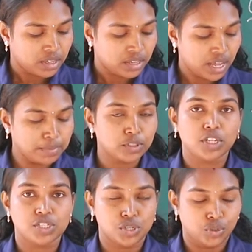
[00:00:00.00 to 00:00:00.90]
come to
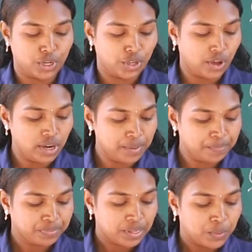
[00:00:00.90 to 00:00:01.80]
the story all.
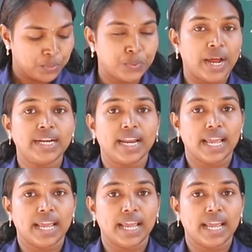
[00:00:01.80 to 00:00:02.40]
One